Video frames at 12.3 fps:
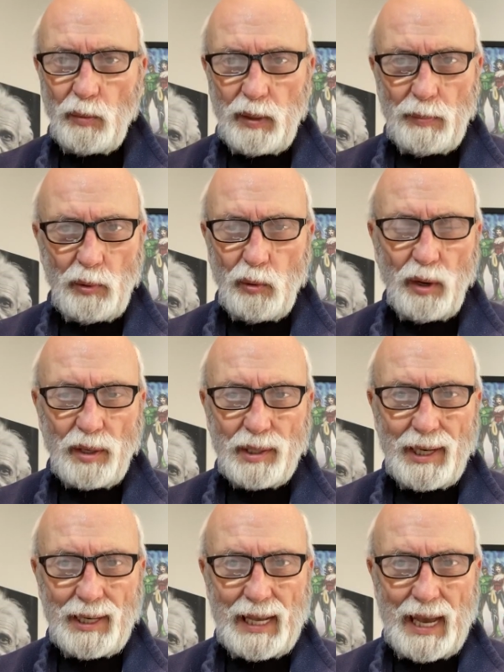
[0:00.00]
People who are
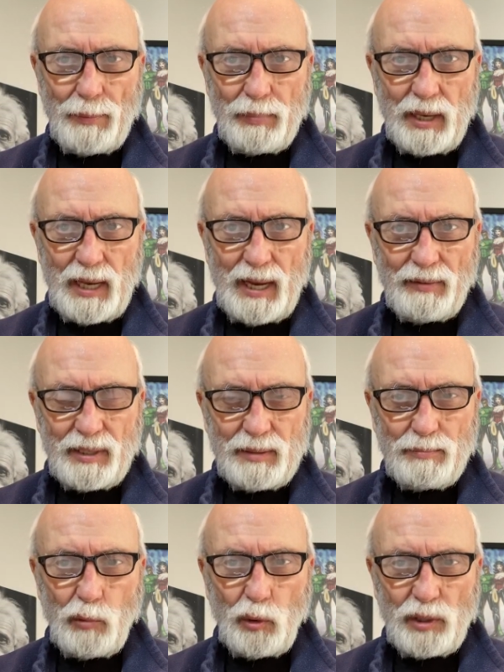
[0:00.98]
not happy have a
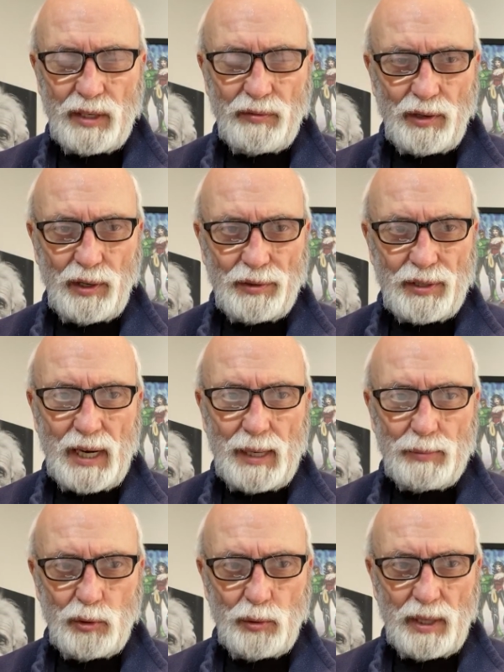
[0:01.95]
more difficult
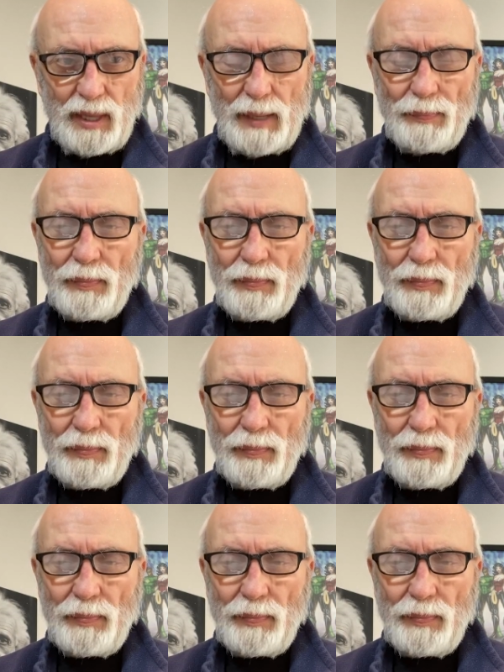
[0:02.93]
time doing them.